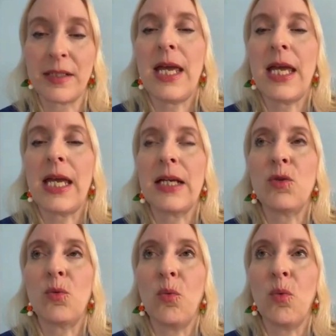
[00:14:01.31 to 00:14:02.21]

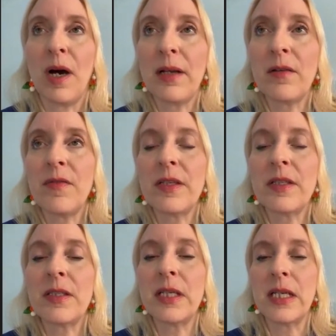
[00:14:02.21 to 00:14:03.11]
And one of the
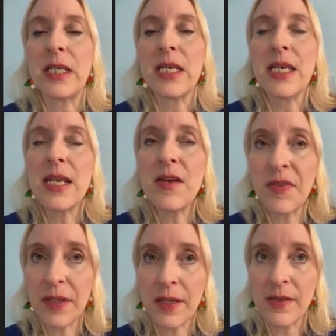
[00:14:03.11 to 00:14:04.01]

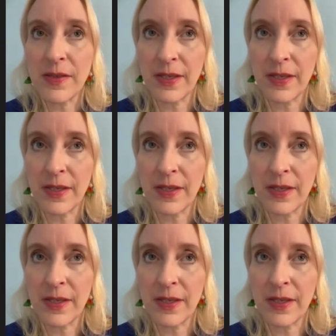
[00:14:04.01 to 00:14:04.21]
significant